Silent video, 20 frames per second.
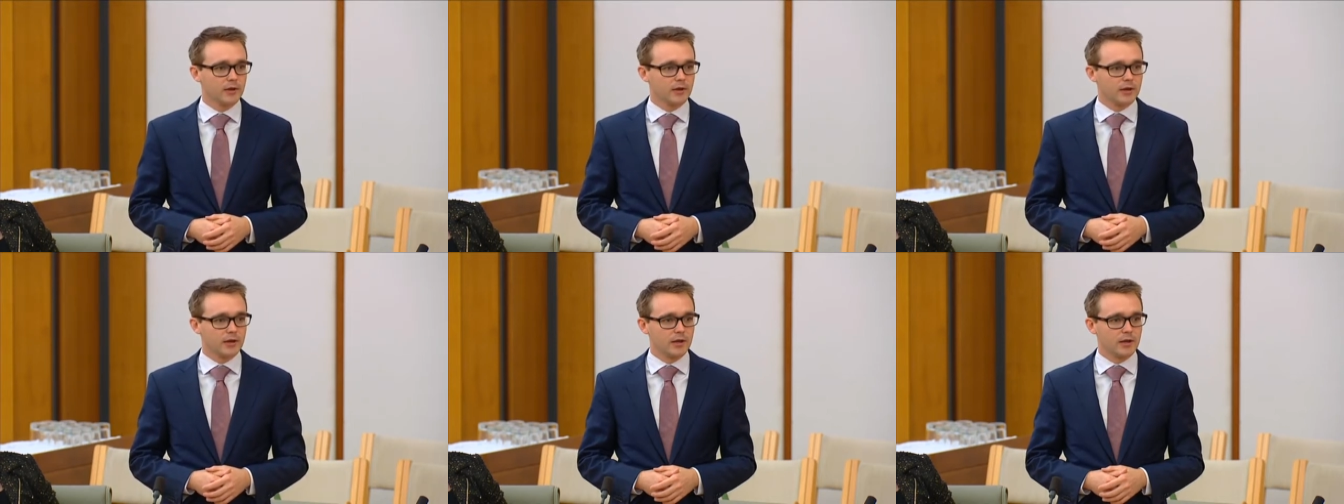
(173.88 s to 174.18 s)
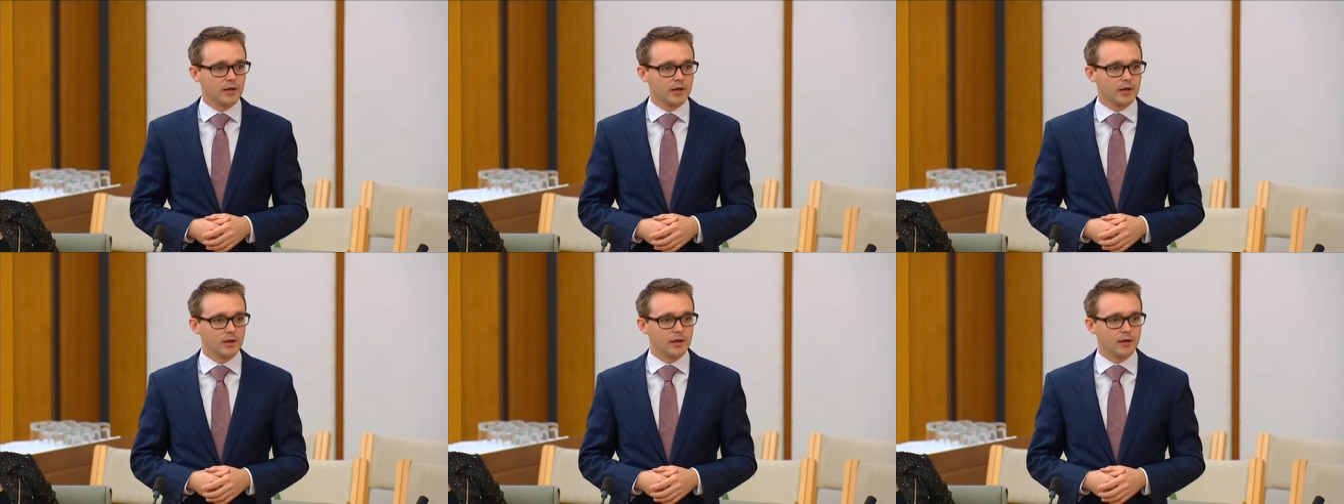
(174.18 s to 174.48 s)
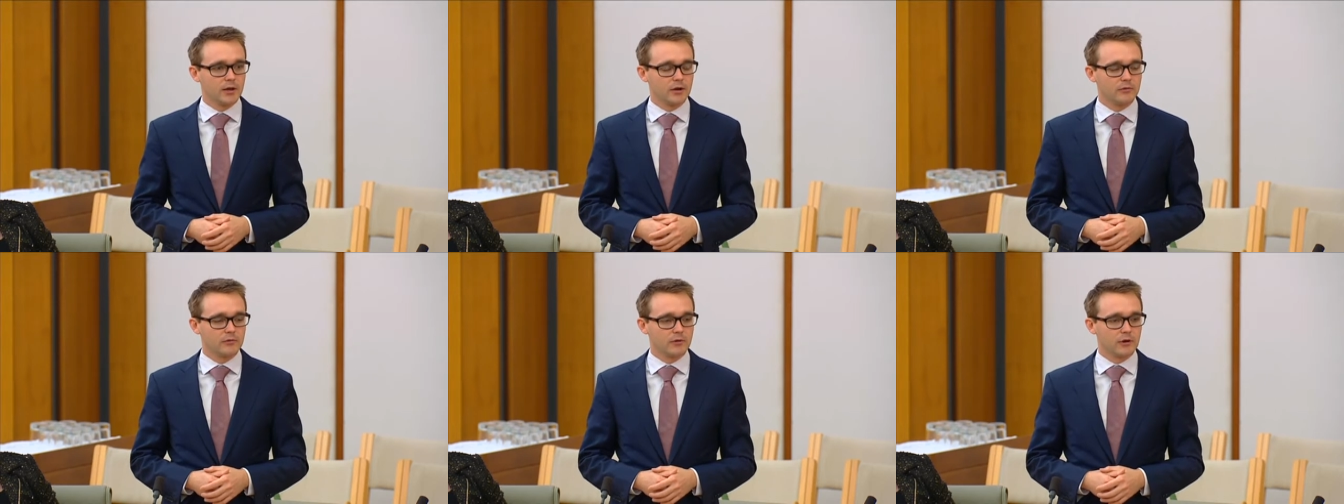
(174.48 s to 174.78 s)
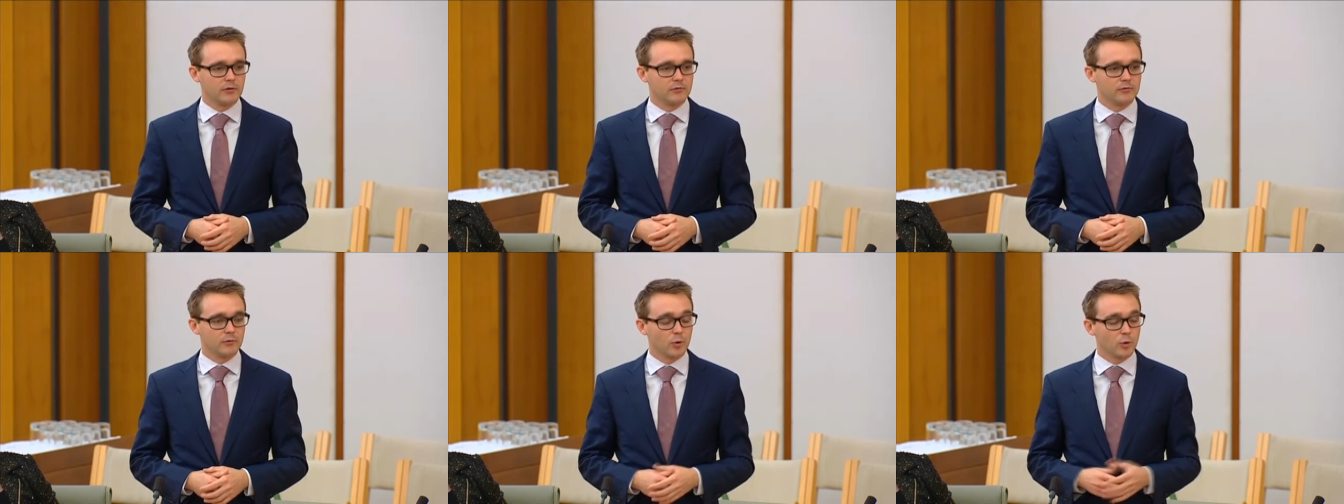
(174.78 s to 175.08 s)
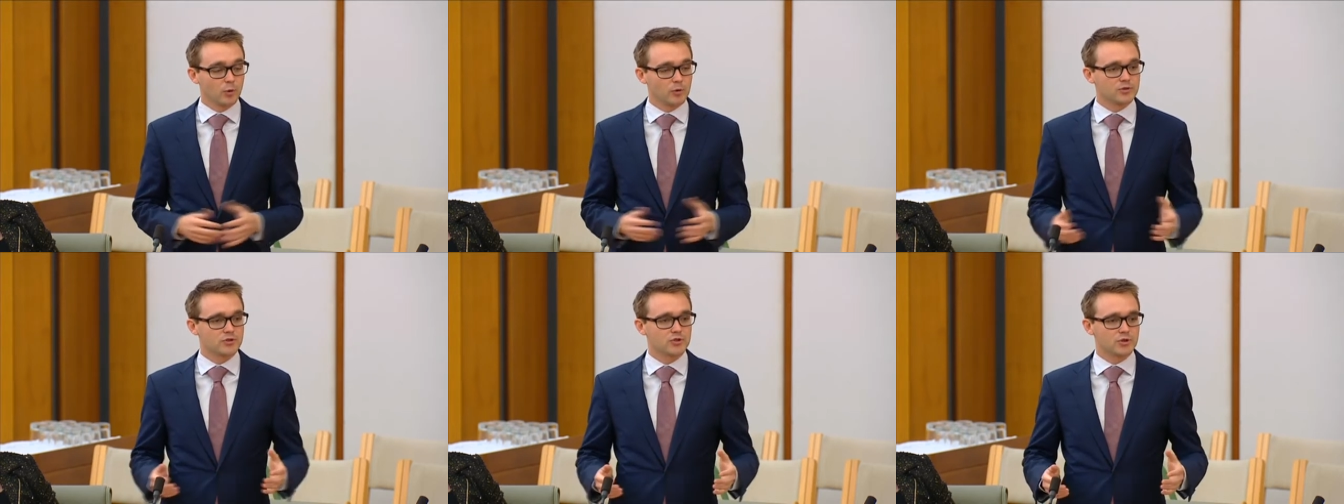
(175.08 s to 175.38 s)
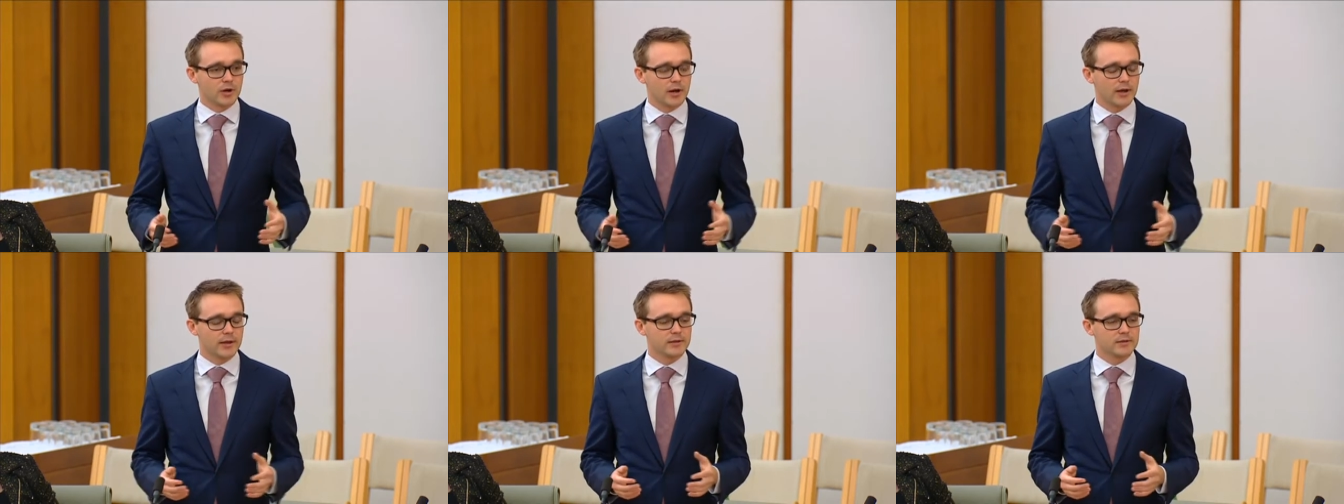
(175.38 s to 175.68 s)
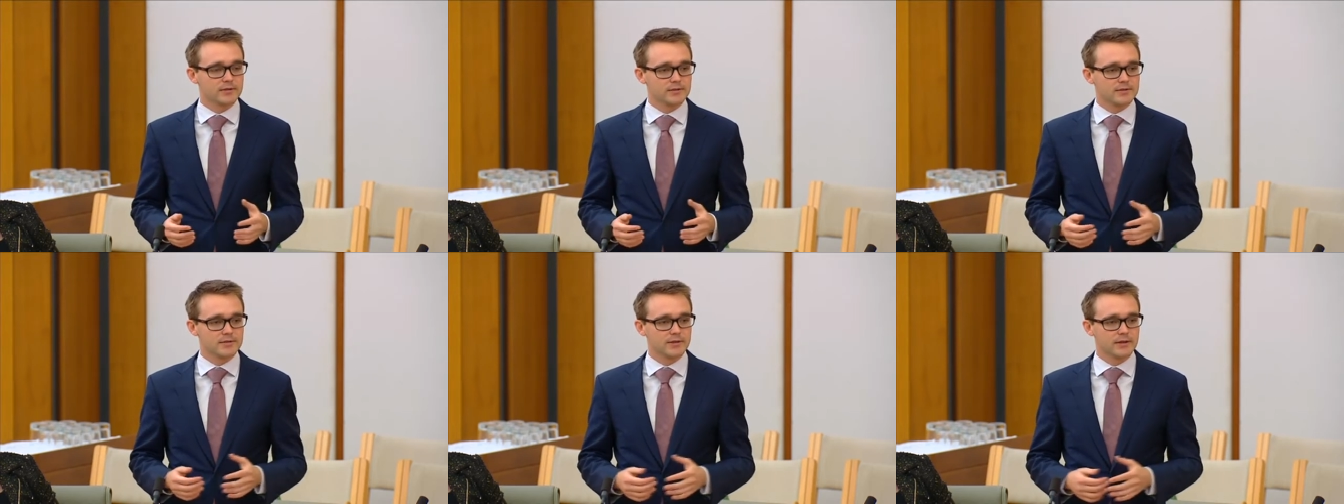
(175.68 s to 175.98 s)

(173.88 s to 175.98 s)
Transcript: uh, of, of, all Australians.